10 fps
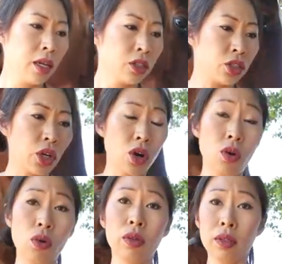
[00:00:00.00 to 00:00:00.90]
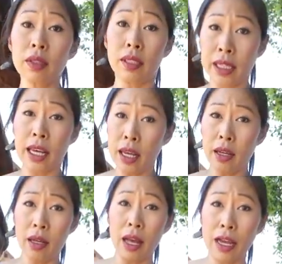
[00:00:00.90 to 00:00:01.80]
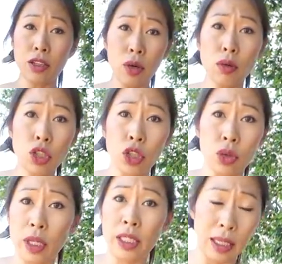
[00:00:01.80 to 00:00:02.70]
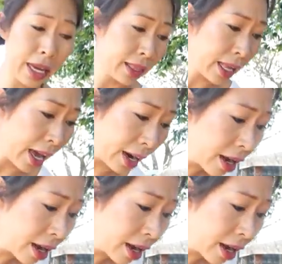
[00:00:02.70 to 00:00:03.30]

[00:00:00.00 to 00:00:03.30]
So, see, I told you, it's like that.